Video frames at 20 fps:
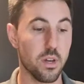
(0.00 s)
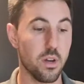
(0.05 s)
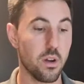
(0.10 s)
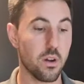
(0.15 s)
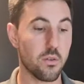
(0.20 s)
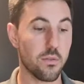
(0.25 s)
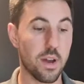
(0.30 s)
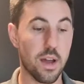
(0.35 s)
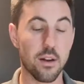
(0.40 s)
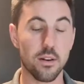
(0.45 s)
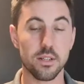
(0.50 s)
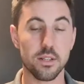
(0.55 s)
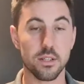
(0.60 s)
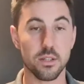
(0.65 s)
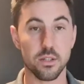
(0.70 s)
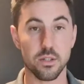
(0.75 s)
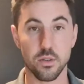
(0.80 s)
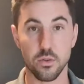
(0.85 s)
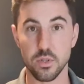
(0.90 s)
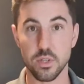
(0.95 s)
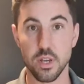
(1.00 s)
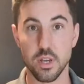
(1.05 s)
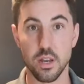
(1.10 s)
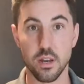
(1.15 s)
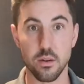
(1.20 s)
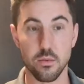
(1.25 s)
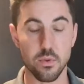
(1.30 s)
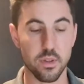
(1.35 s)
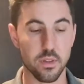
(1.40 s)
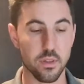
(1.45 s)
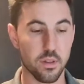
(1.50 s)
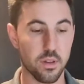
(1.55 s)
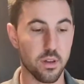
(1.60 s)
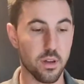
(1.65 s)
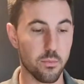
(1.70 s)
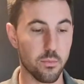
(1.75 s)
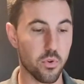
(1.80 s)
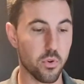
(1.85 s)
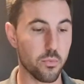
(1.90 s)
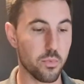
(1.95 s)
around, is associated with
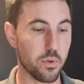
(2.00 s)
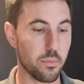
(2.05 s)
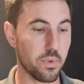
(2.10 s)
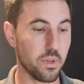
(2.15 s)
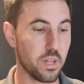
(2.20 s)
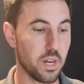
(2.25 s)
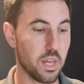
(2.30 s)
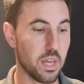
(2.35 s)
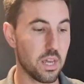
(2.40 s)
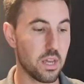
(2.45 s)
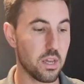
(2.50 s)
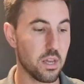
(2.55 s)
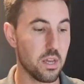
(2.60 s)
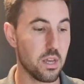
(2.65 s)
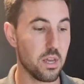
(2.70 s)
gut permeability,